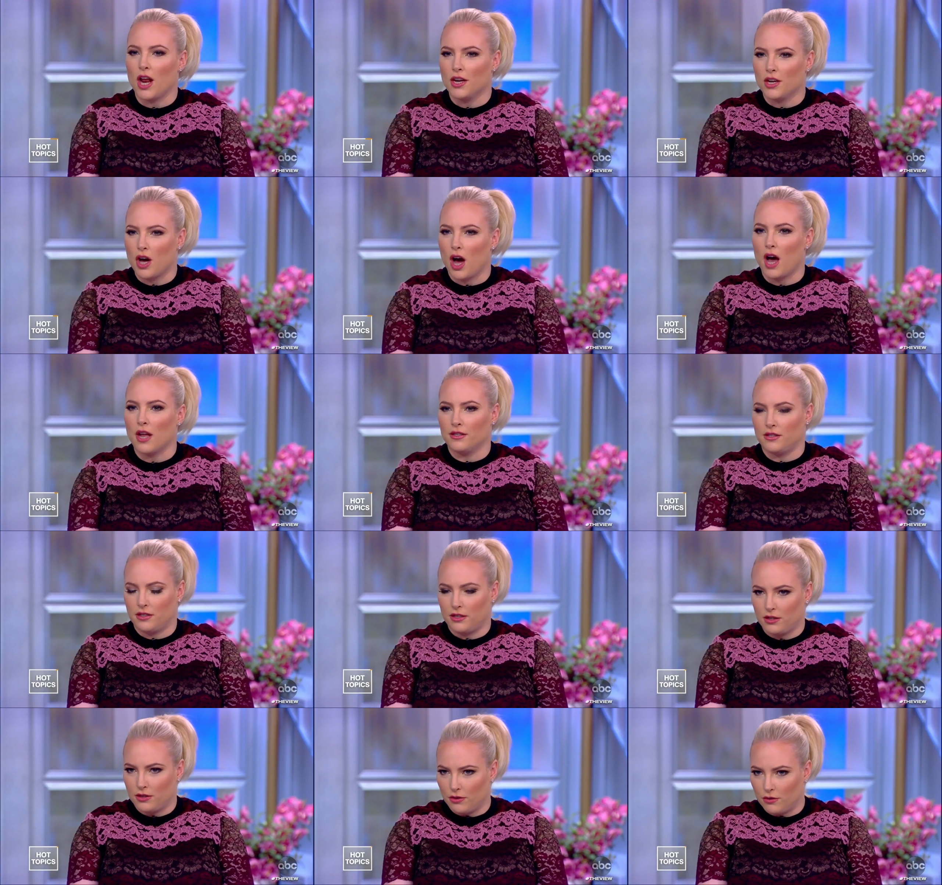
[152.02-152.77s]

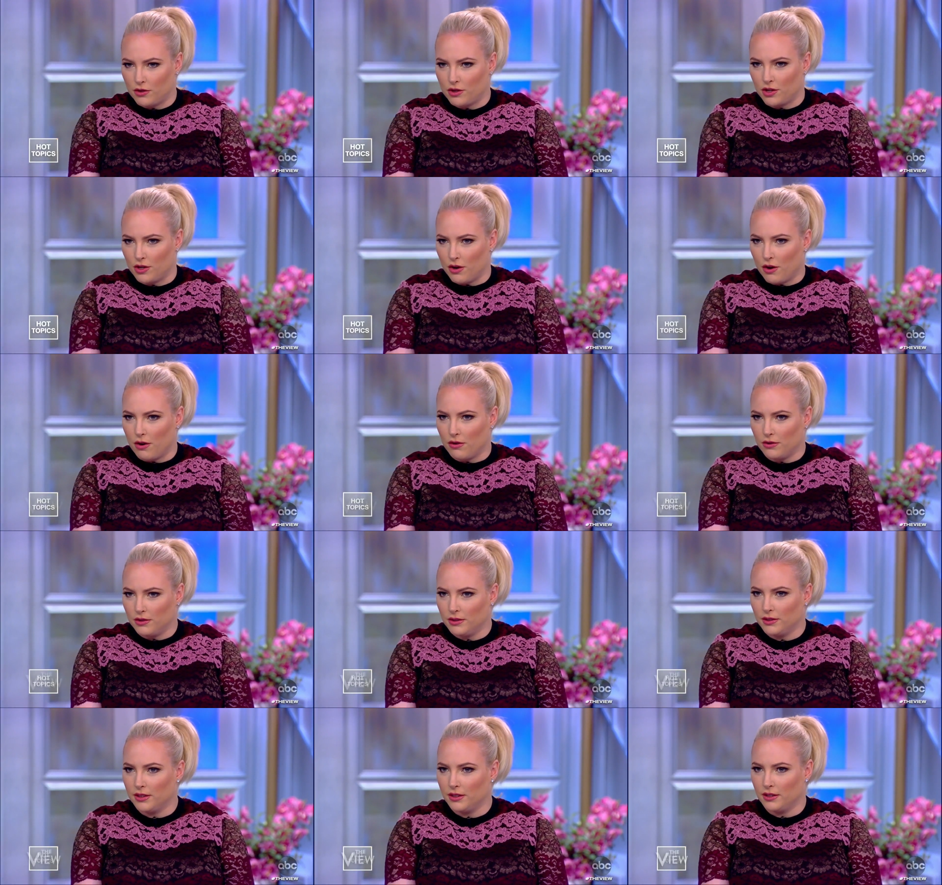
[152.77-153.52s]
unconstitutional?
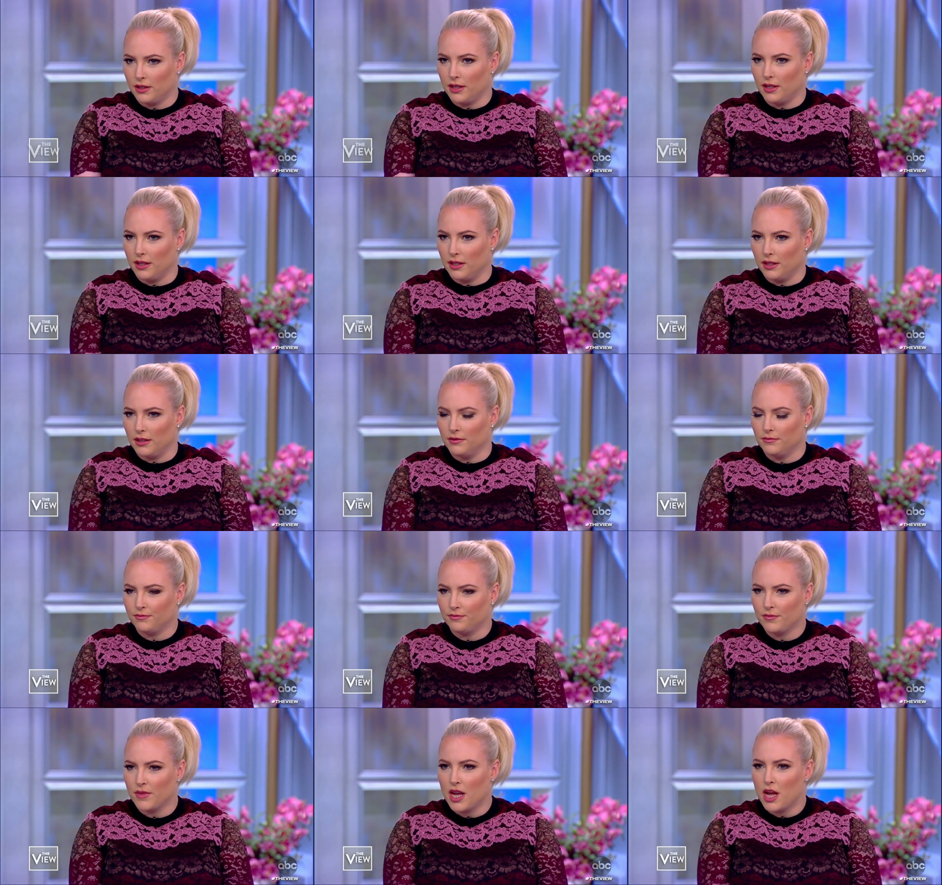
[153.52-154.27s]
Well, yes. I,
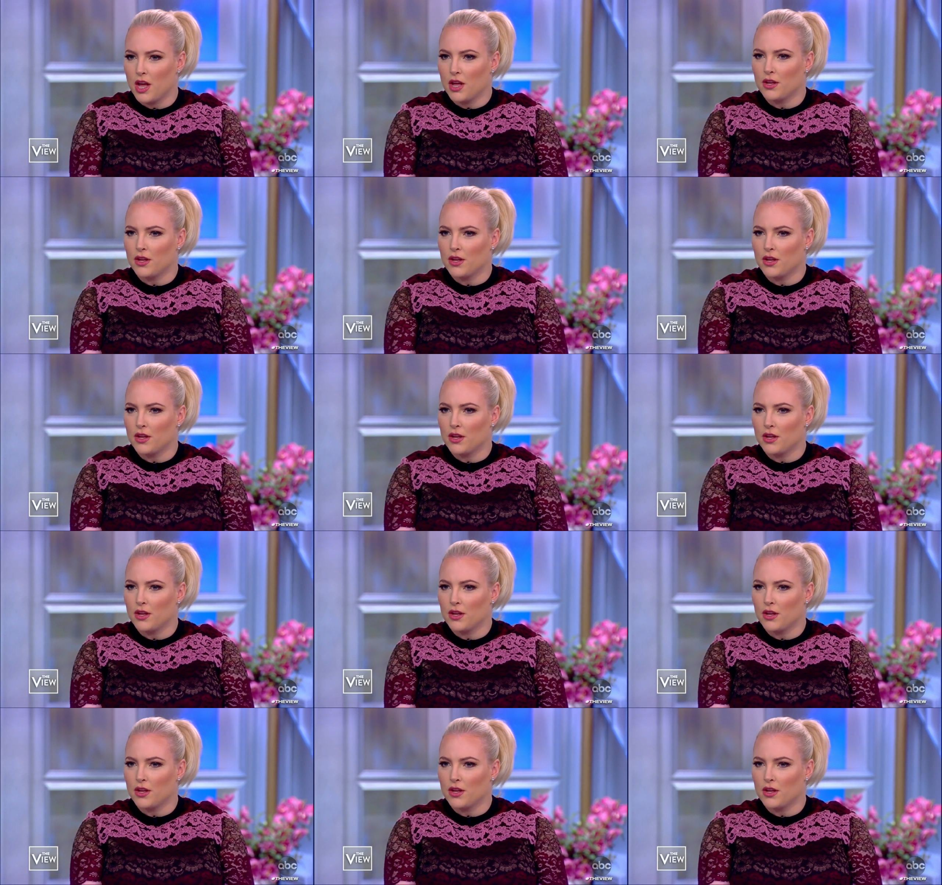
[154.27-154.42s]
yes. I,